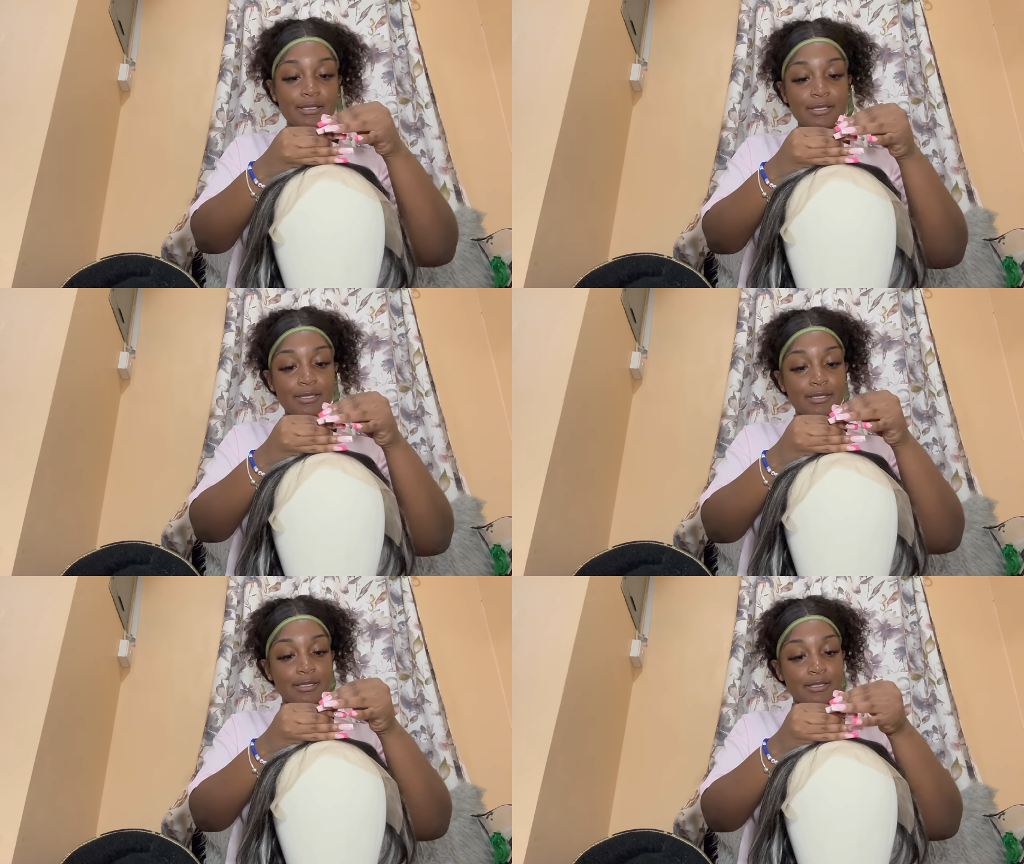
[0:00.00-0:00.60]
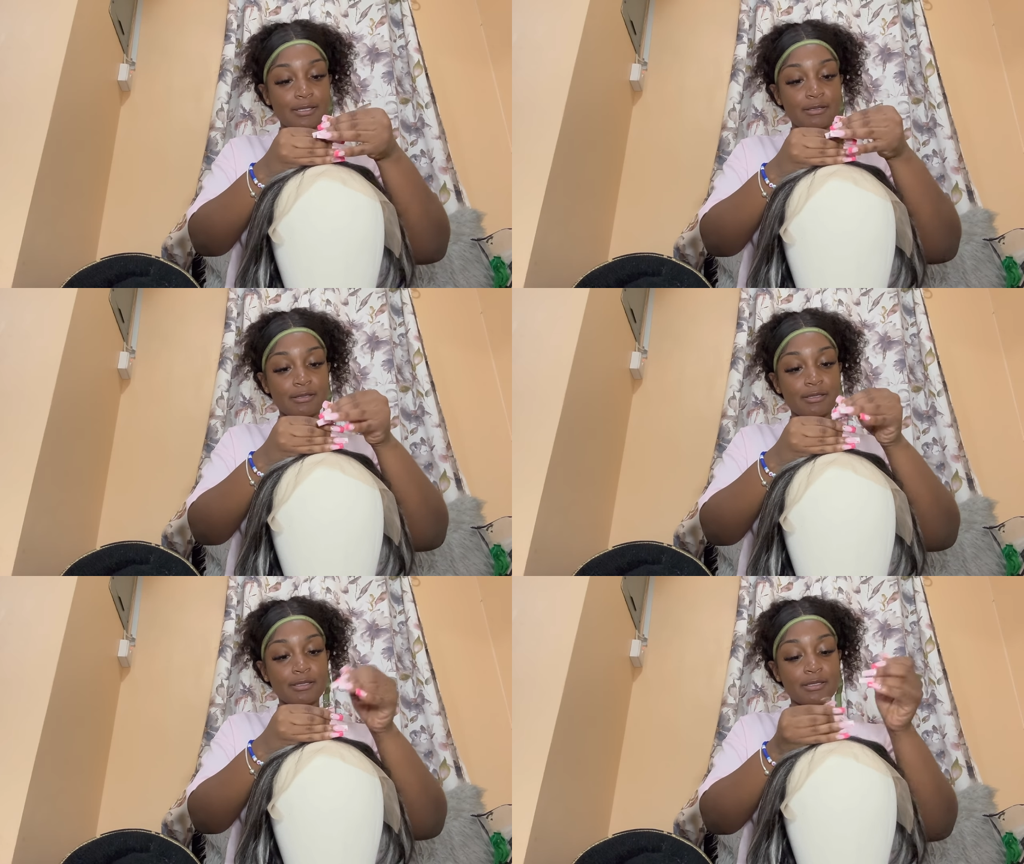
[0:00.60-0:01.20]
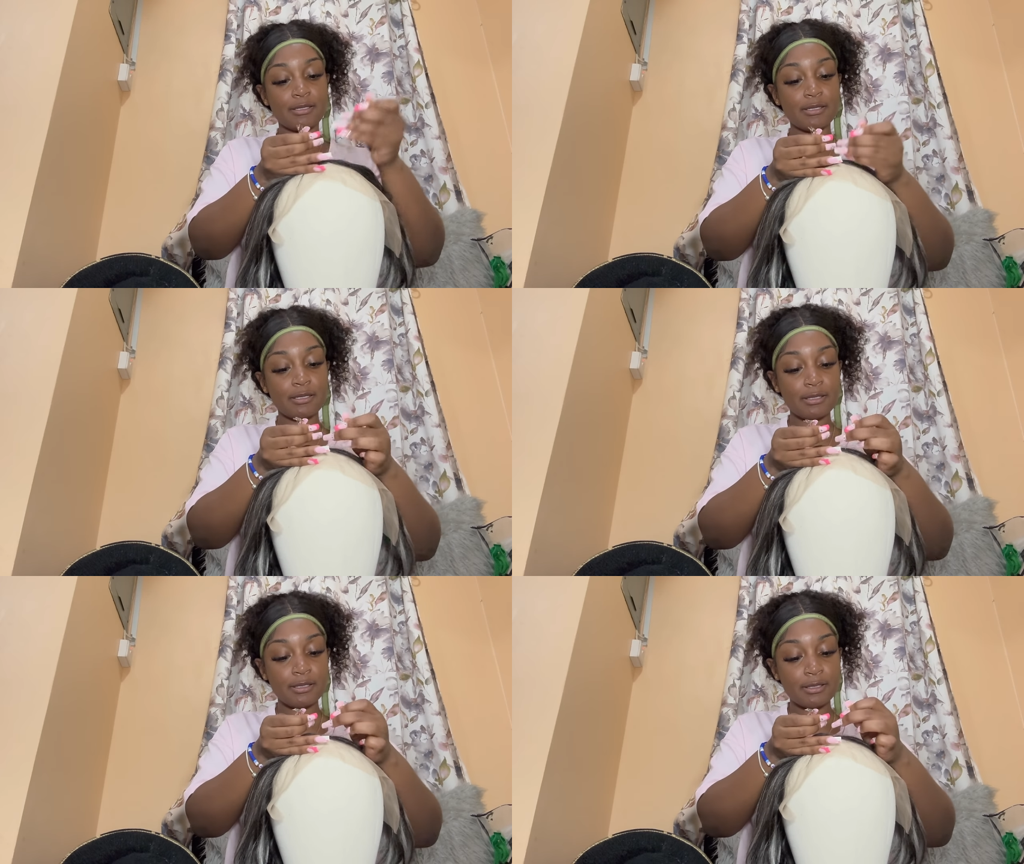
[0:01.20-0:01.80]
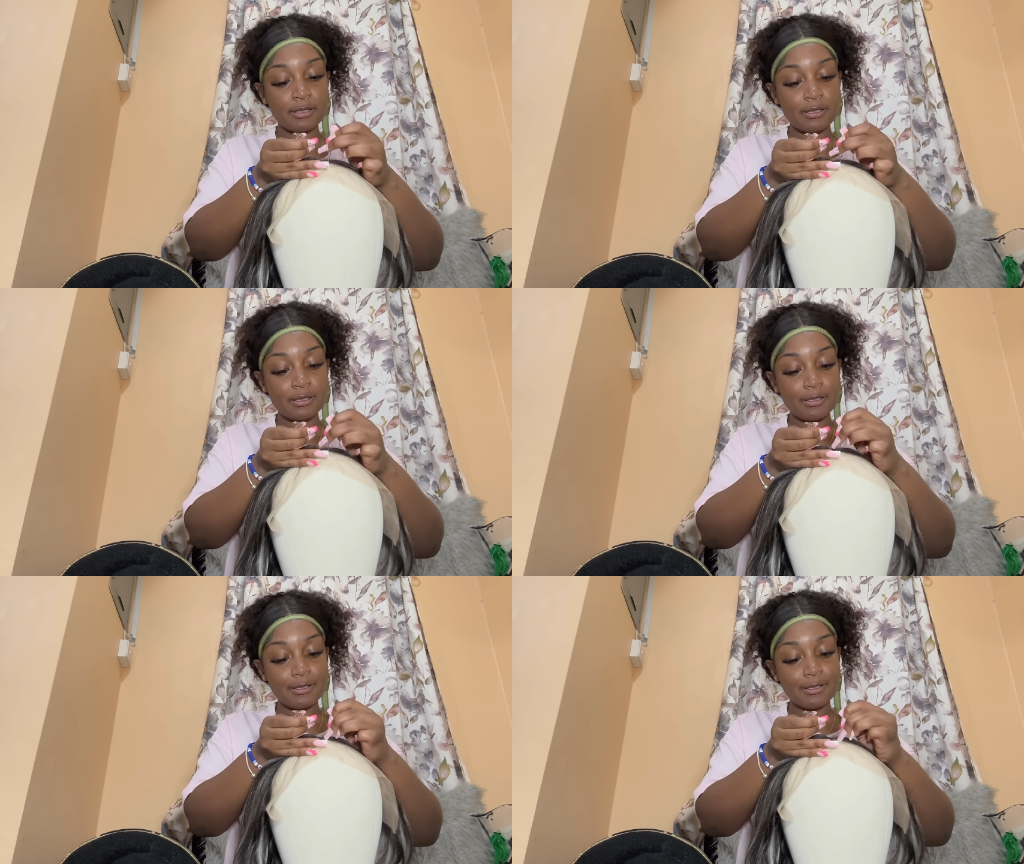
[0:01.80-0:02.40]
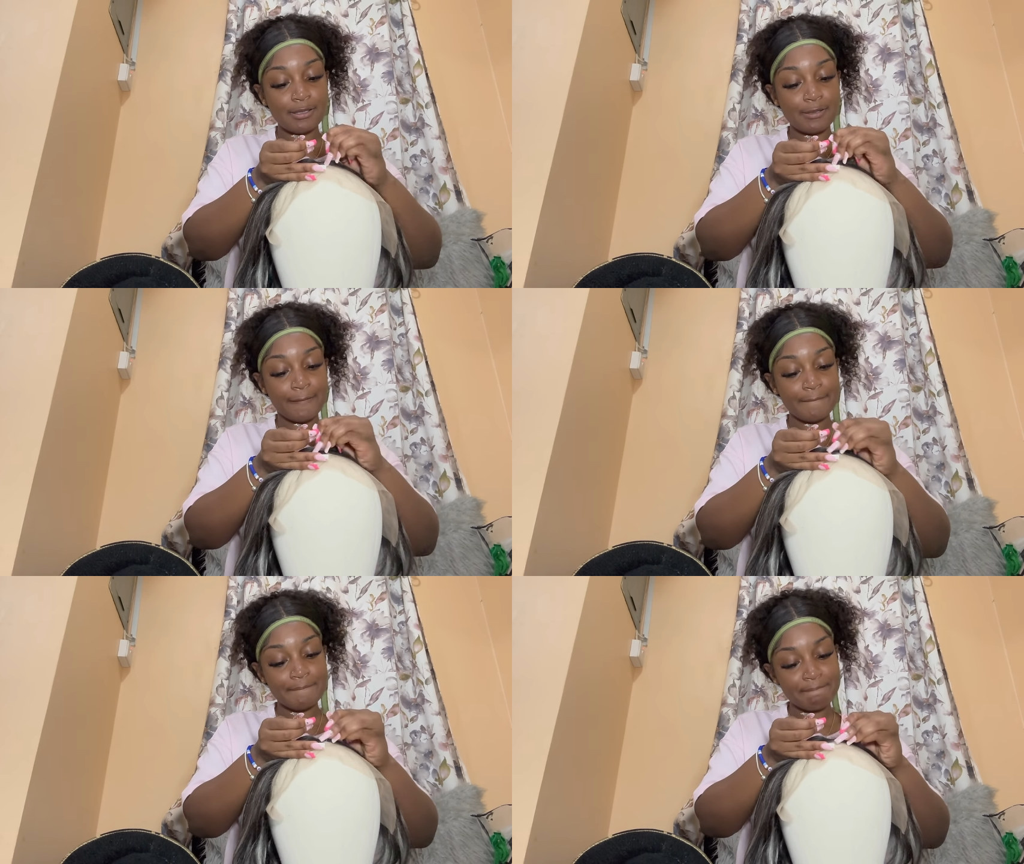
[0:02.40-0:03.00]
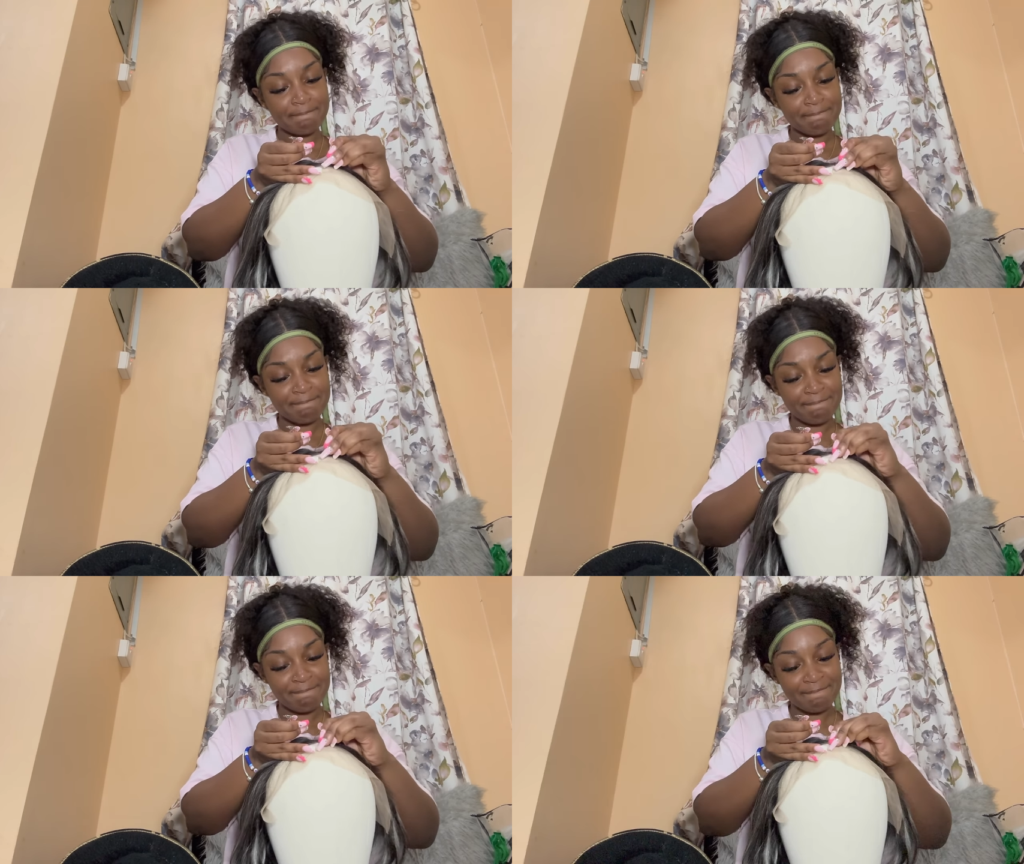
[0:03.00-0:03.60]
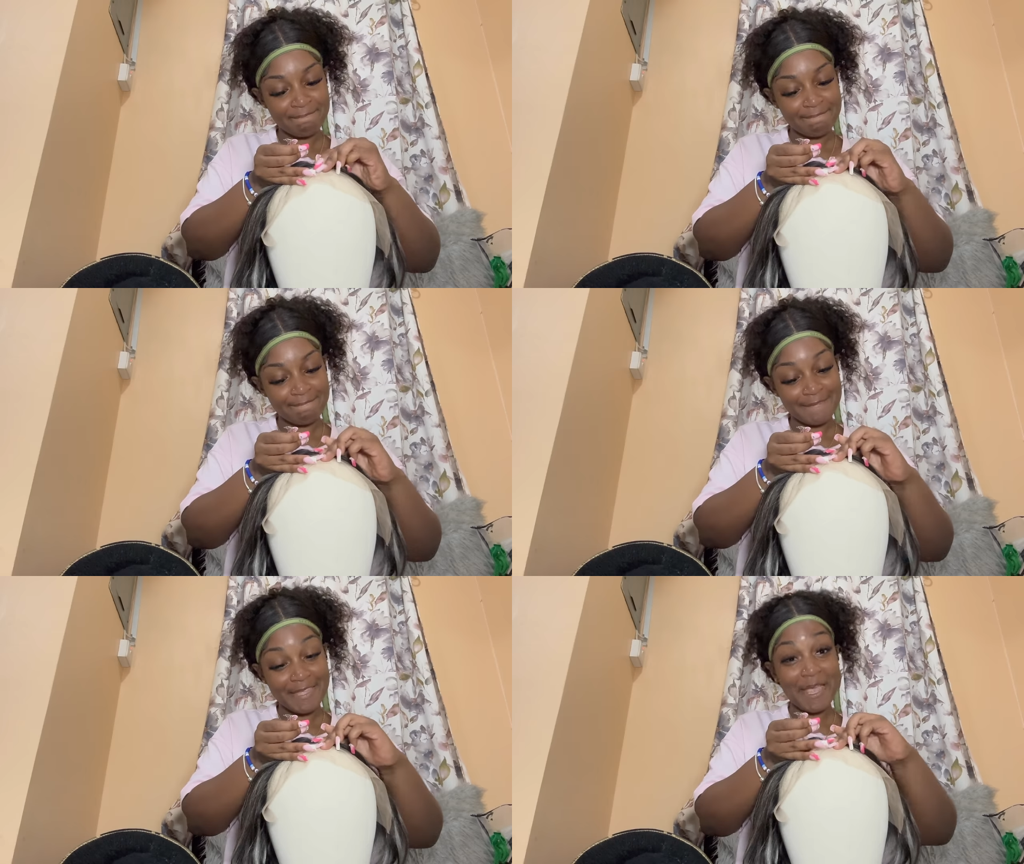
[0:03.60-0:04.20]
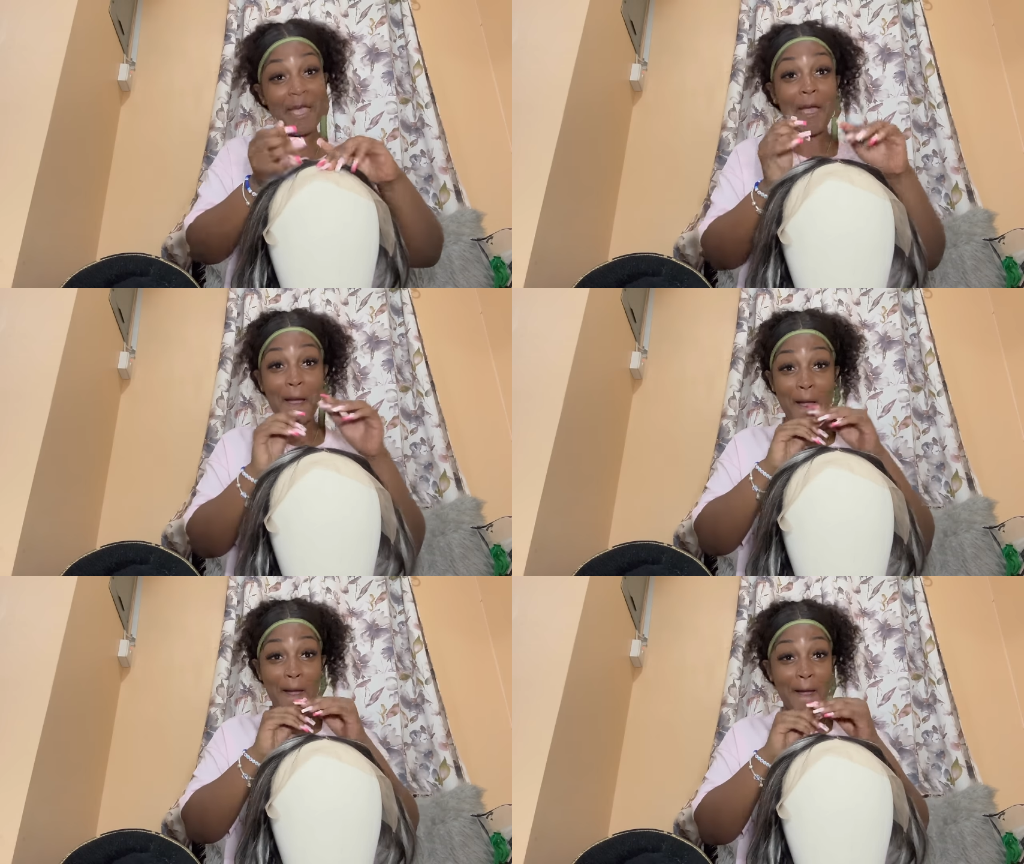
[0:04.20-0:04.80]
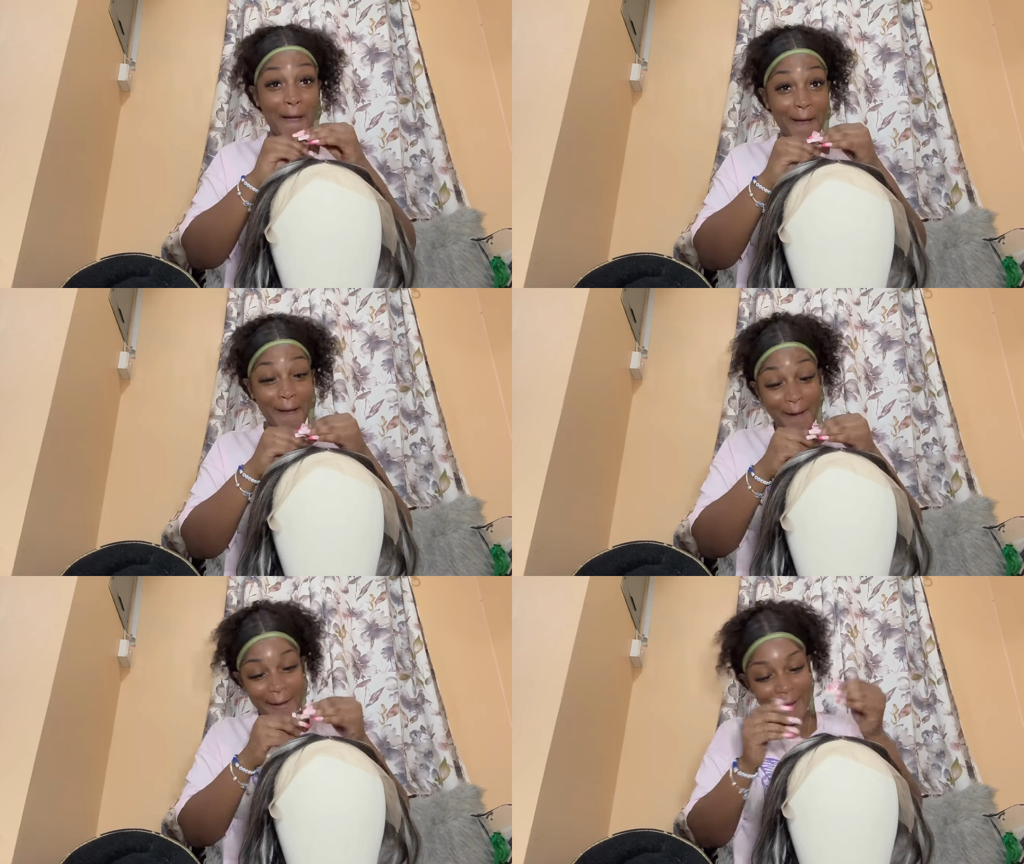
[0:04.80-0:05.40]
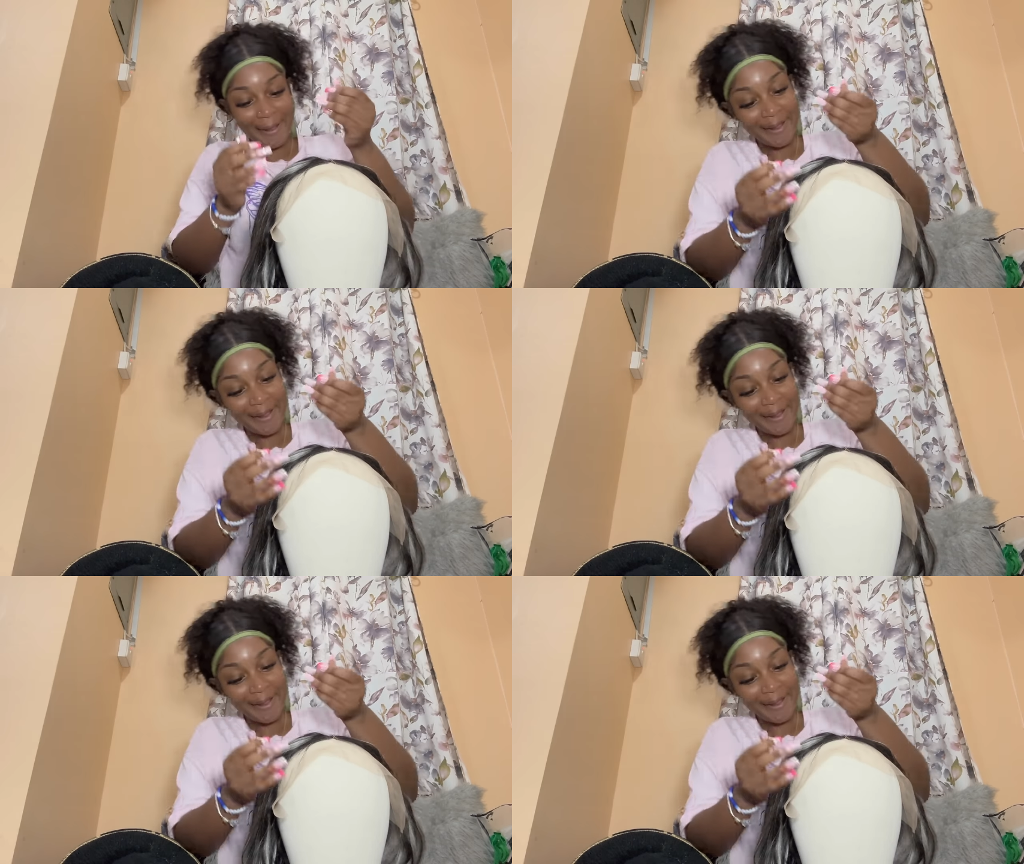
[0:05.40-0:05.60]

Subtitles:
(no one is talking)